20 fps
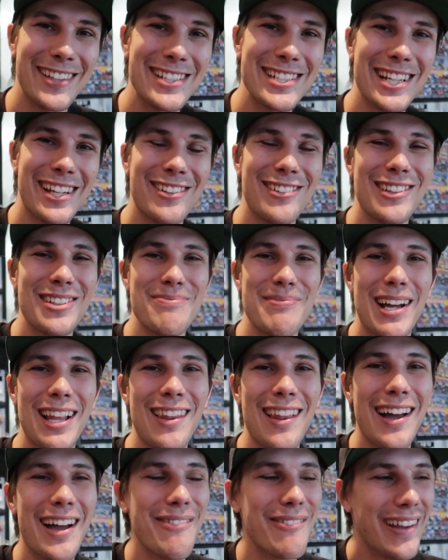the channel in my
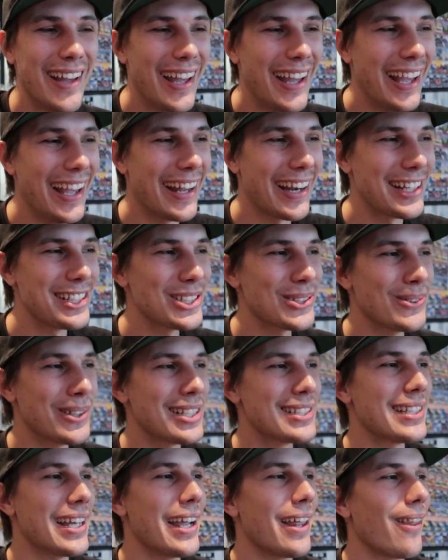life. And I just
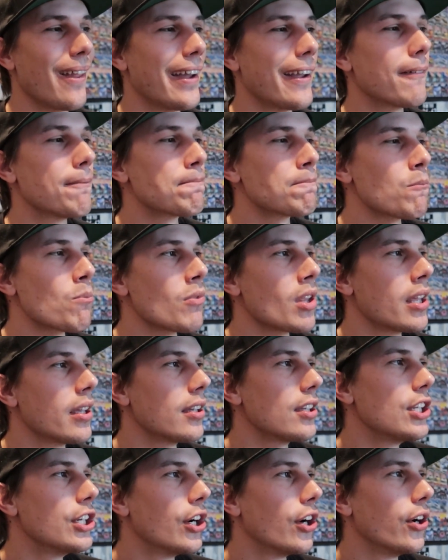want to say, like,
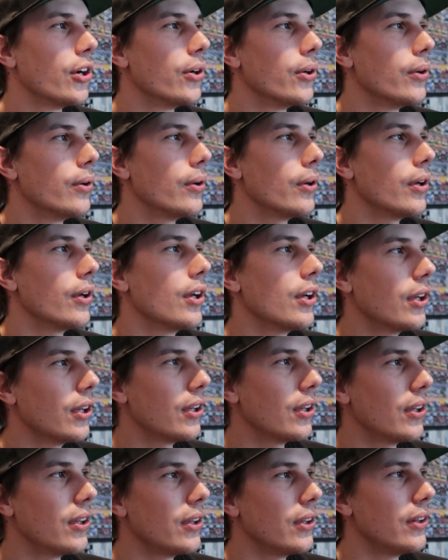you know,
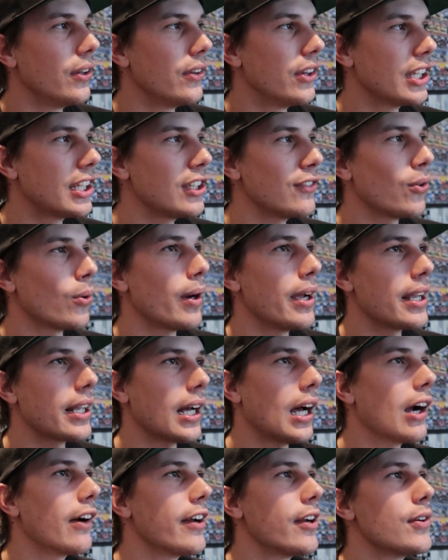the giveaway
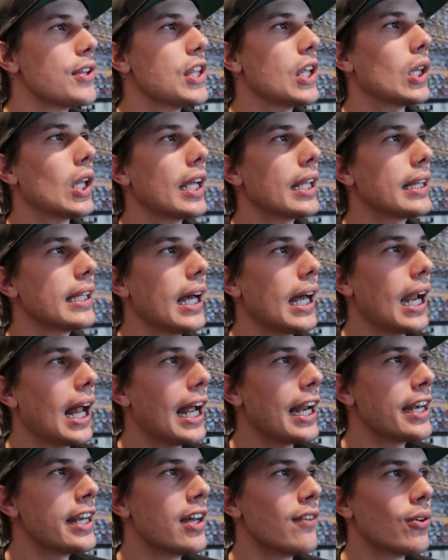car and everything like that,
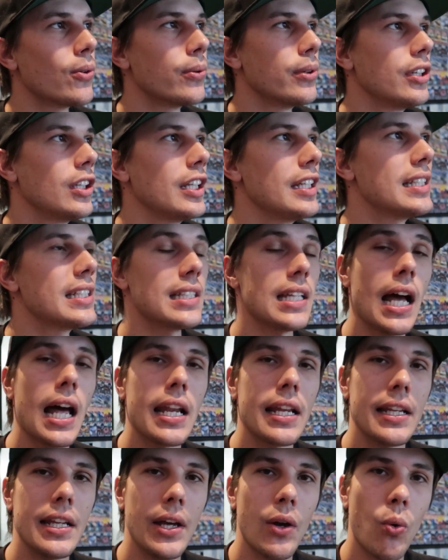I never really
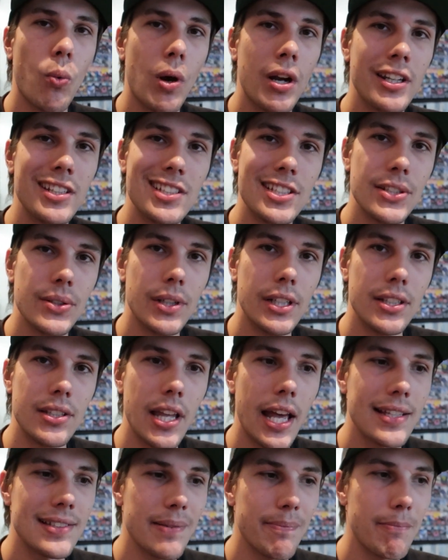started it or wanted to do it
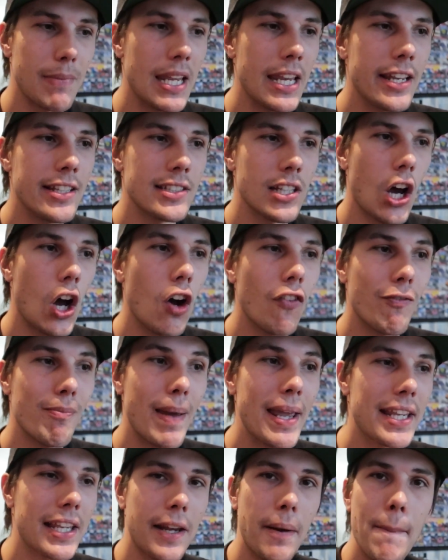as a means of
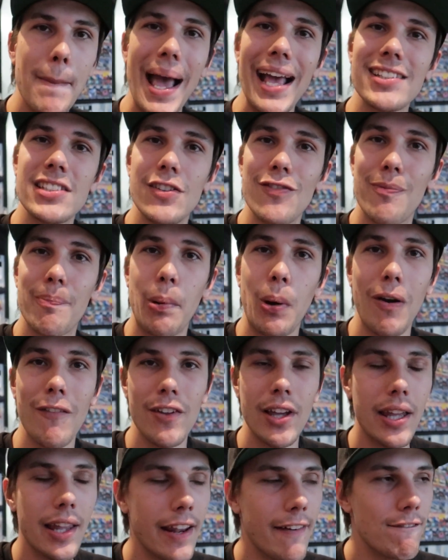making a massive
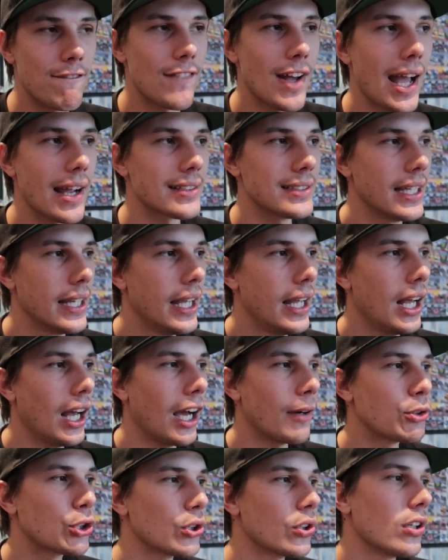profit. In fact,
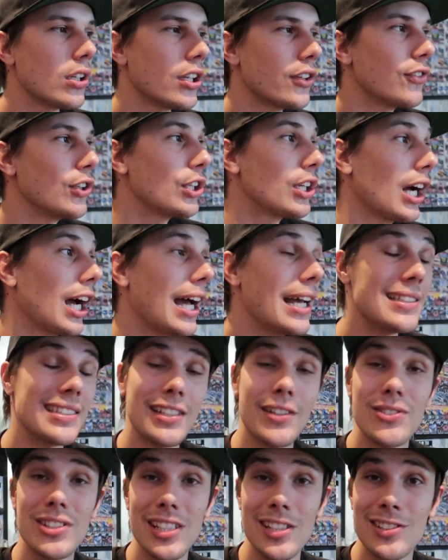I'm sure a lot of you guys,
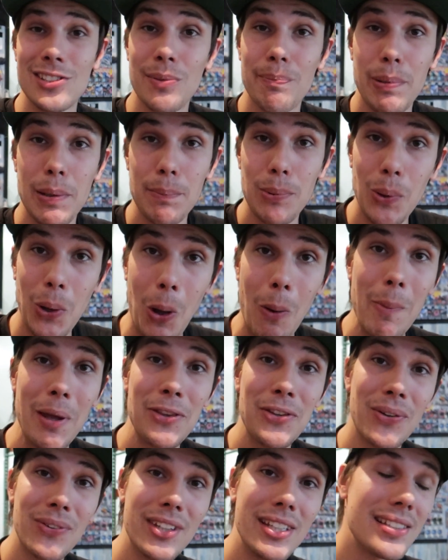and I've seen some people
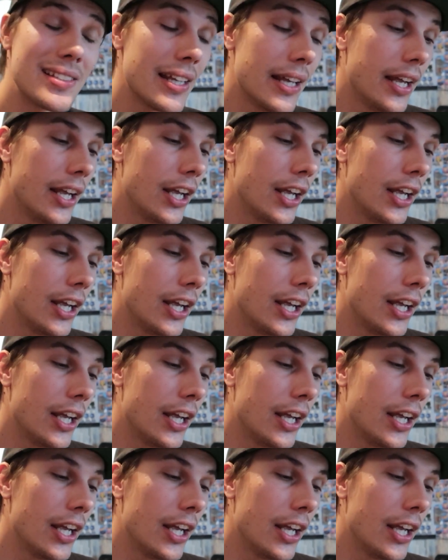comment on this,